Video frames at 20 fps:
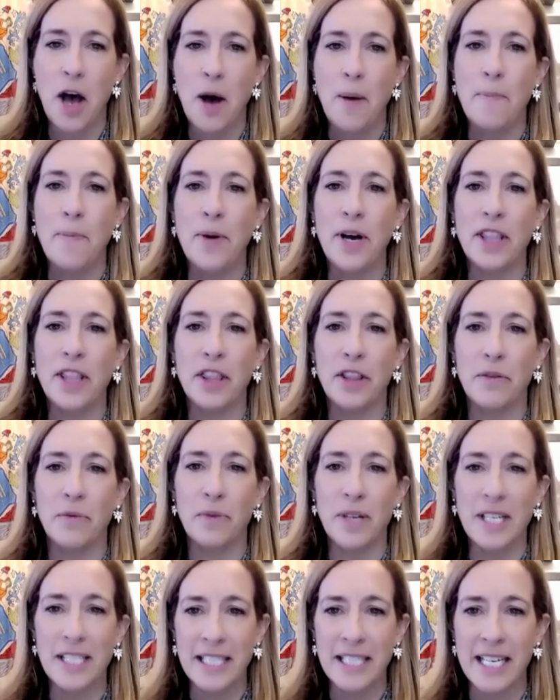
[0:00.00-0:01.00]
But the
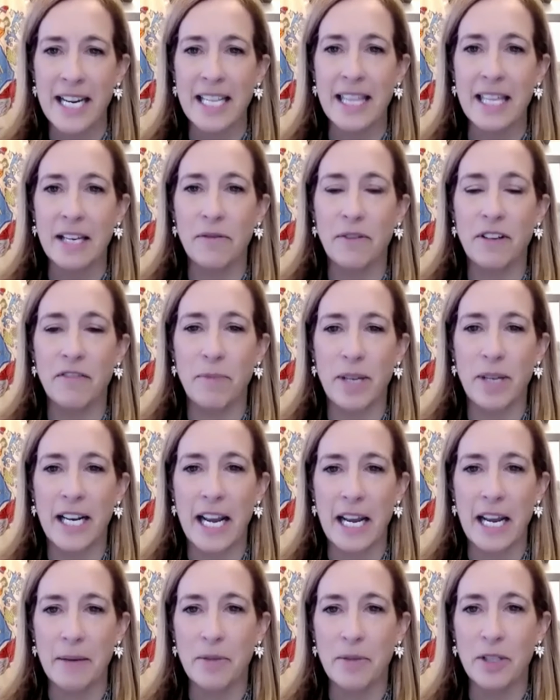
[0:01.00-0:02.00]
reason I think we've
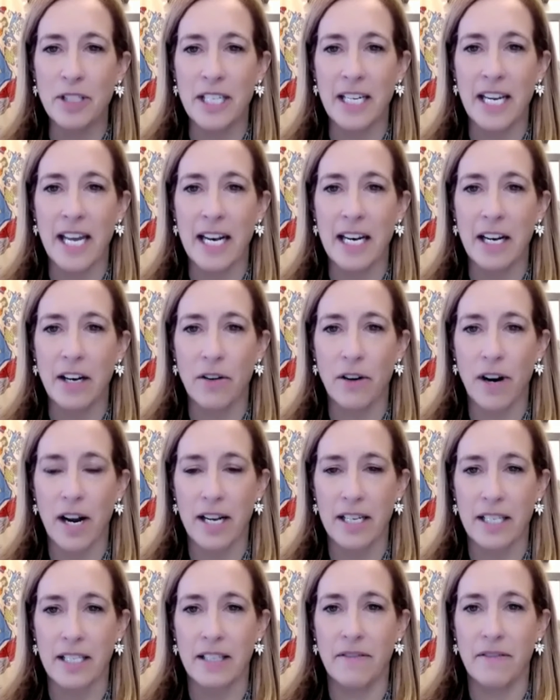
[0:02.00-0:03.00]
been able to get it
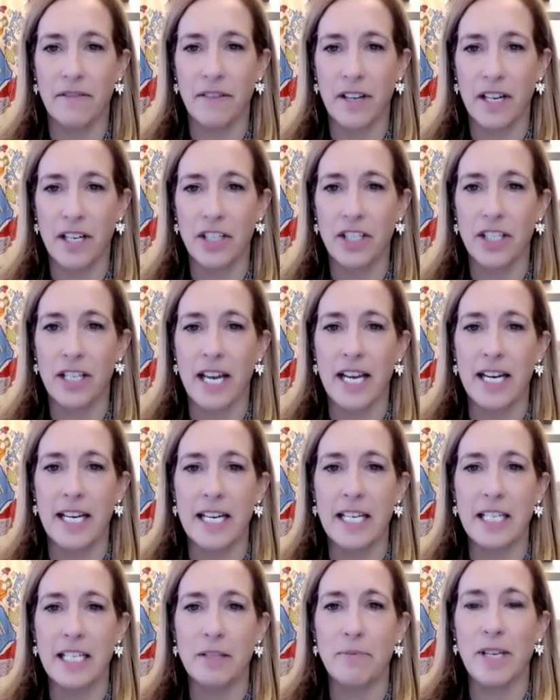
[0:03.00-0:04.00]
across the finish line
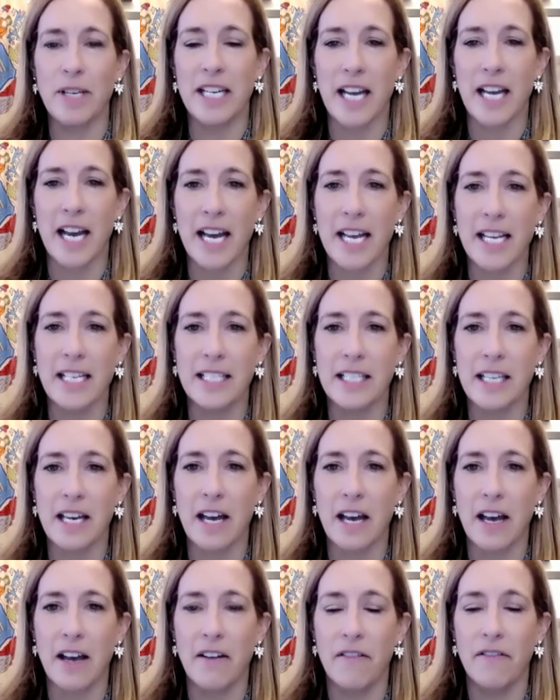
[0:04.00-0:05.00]
is because
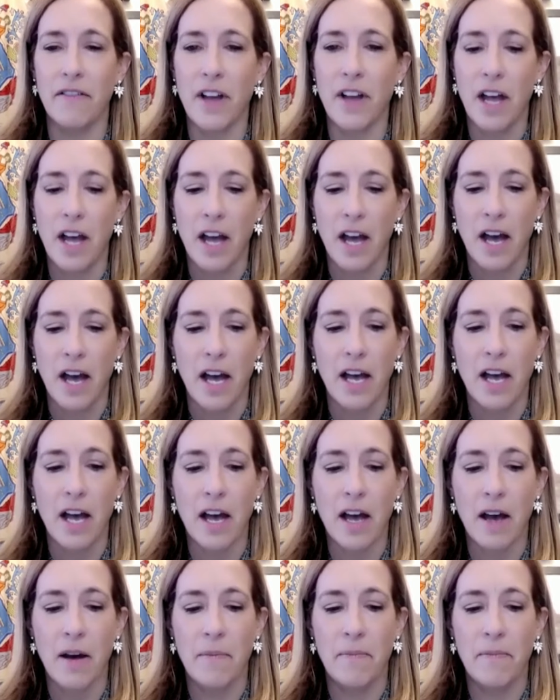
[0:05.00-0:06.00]
of
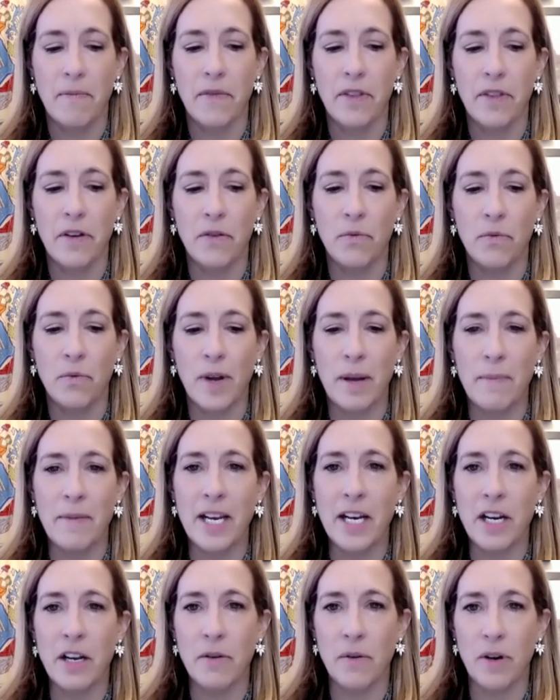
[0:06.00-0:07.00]
the
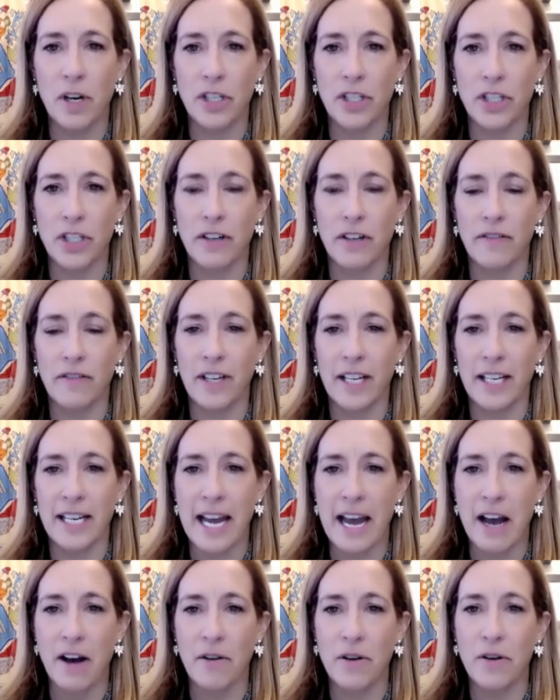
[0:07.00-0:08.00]
women who are serving
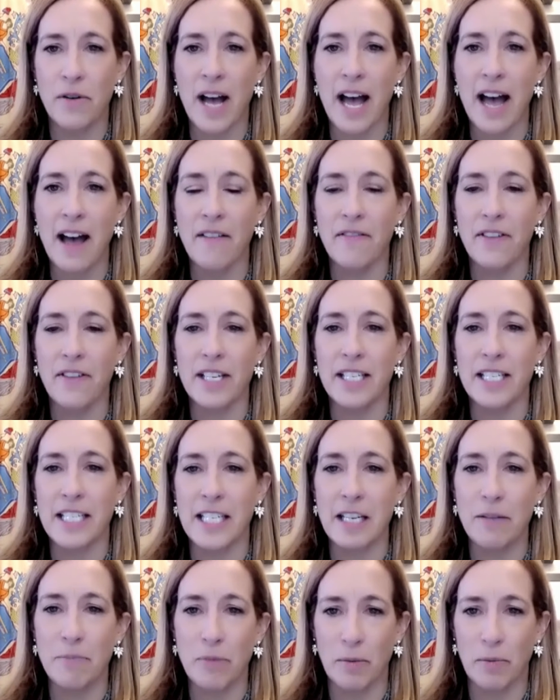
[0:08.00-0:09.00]
now, who have a
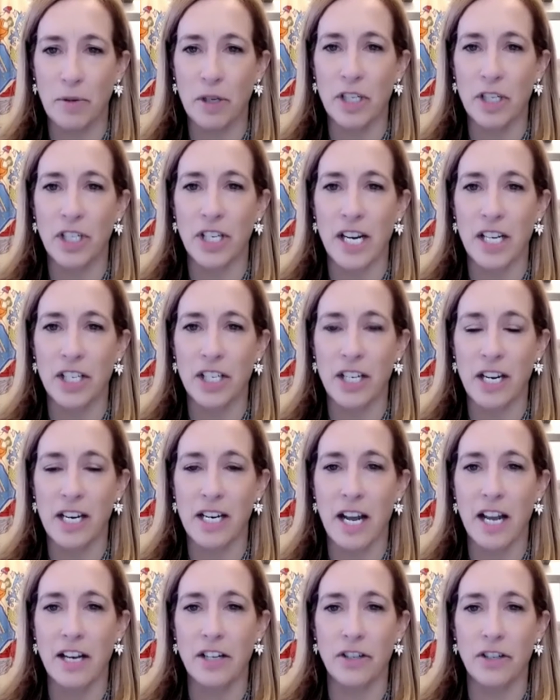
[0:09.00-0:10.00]
deep appreciation and
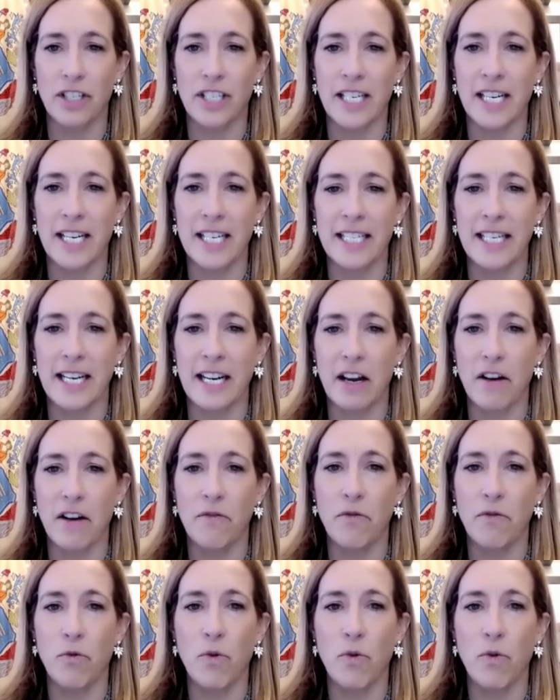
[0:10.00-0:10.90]
understanding of